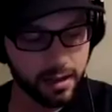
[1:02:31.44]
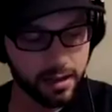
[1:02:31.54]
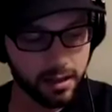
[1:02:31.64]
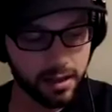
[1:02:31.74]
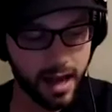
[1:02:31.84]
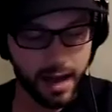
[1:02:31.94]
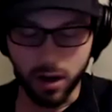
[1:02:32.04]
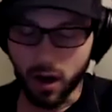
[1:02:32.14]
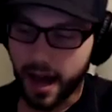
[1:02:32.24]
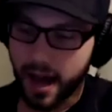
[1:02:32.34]
Yeah,
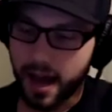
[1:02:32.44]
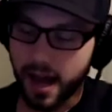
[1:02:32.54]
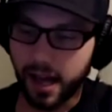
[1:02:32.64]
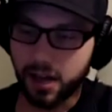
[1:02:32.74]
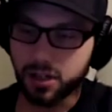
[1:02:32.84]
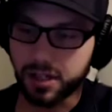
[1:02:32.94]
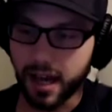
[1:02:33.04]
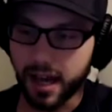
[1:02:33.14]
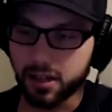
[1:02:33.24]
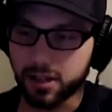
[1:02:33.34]
no, I understand.
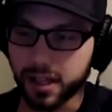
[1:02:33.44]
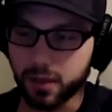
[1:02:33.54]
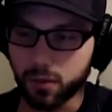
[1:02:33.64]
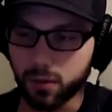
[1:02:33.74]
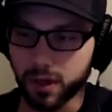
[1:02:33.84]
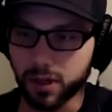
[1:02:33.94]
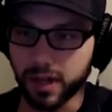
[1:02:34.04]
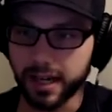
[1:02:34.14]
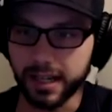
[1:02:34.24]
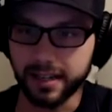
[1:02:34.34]
I understand what you're
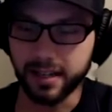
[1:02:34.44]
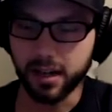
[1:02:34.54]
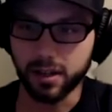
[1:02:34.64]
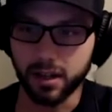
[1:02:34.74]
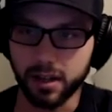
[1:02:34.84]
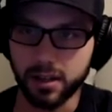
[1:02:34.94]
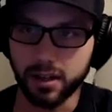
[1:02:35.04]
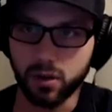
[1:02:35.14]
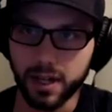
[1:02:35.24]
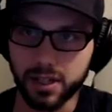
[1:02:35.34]
trying to get at there in the
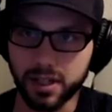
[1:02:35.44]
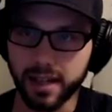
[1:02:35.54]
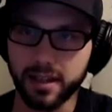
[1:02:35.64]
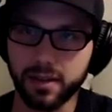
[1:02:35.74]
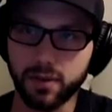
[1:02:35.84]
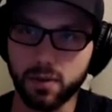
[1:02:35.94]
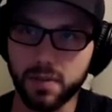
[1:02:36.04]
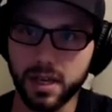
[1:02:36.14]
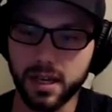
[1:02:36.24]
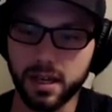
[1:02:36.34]
question. I think for
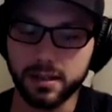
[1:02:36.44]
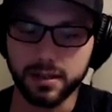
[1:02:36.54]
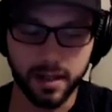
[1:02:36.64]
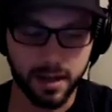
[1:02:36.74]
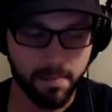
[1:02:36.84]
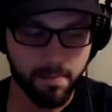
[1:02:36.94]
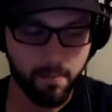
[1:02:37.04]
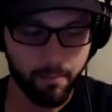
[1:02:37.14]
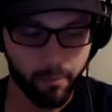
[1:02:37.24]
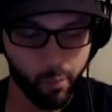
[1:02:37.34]
me, it's I'm
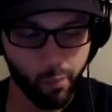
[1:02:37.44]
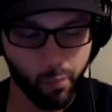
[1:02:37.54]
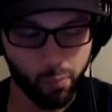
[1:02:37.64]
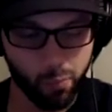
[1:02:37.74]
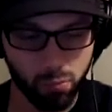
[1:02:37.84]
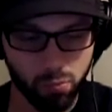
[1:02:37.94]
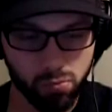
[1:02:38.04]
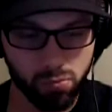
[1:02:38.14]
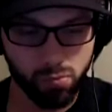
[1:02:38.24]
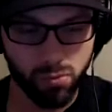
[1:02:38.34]

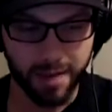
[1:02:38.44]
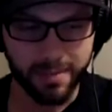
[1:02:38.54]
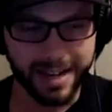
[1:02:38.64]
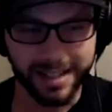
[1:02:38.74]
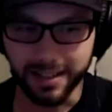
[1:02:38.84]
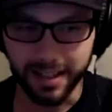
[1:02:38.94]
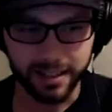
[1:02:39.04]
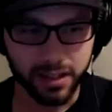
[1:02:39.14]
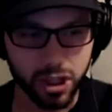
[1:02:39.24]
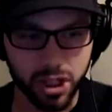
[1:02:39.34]
not into
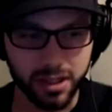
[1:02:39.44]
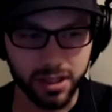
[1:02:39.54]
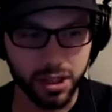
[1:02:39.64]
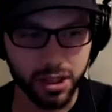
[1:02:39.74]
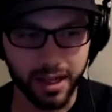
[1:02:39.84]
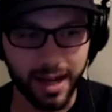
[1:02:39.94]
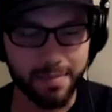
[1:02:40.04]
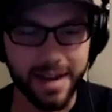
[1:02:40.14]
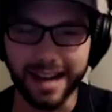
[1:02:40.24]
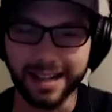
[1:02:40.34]
like the cheesy shit.
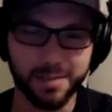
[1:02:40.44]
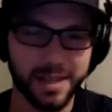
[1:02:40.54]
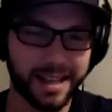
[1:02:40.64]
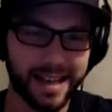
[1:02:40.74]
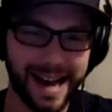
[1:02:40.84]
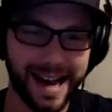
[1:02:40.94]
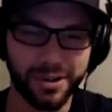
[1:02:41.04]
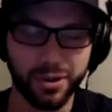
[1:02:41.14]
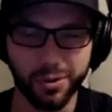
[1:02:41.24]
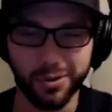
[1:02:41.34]
I'm not going to be the guy
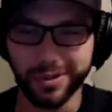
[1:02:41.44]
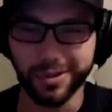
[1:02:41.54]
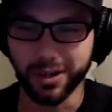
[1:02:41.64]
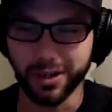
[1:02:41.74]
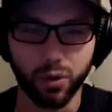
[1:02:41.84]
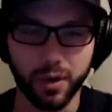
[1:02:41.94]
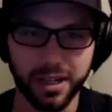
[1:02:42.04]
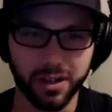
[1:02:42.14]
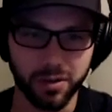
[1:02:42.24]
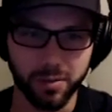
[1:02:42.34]
who, 20
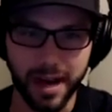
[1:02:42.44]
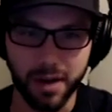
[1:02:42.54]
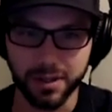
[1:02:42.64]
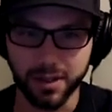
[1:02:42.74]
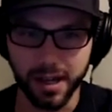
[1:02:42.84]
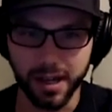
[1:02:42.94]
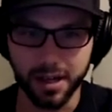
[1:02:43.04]
years from now is like,